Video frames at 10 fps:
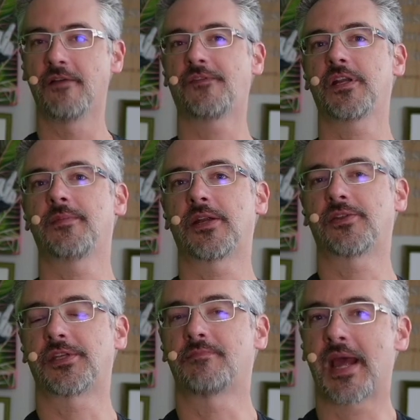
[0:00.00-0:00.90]

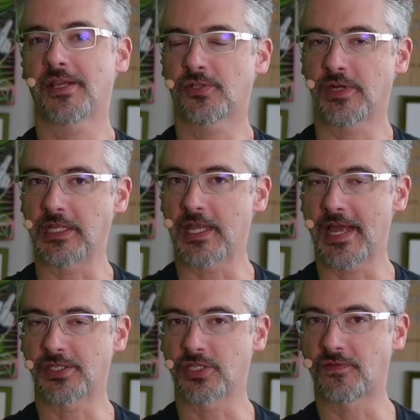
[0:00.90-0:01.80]
fundamentals and mastering
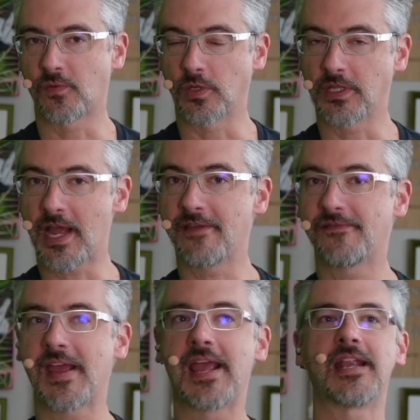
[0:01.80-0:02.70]
classes for
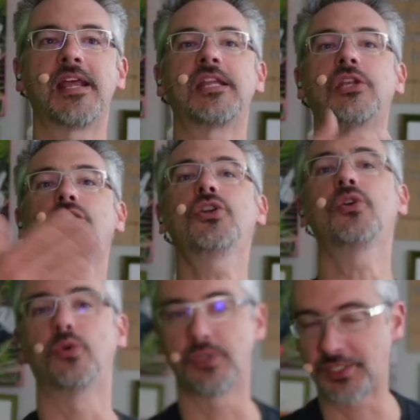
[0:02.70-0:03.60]
life and any
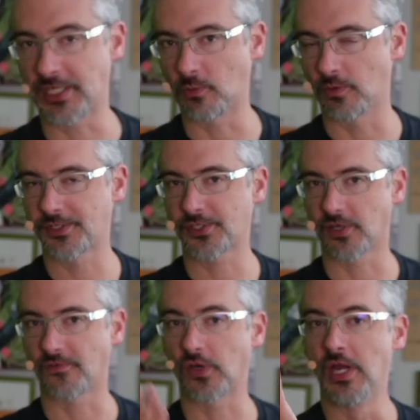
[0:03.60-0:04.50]
new SQL
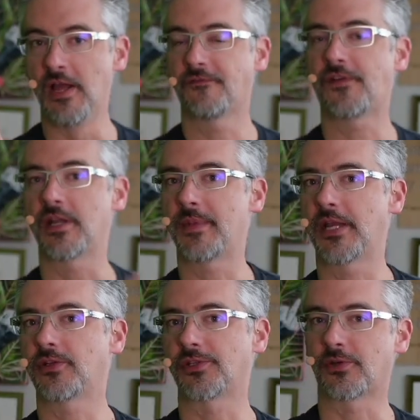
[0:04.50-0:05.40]
Server
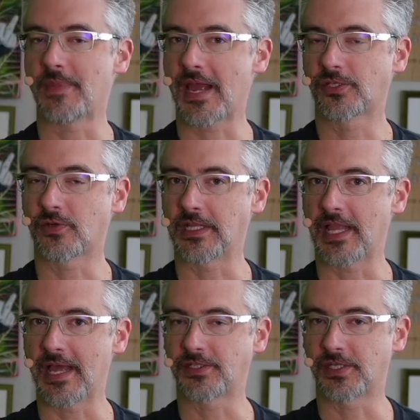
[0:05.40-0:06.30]
fundamentals or mastering
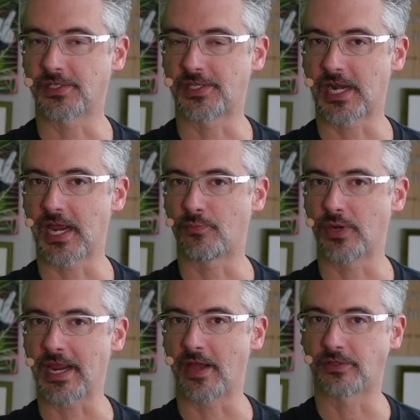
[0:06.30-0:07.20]
classes that I
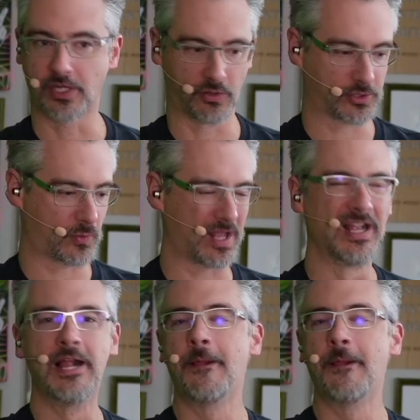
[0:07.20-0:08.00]
bring out there as well.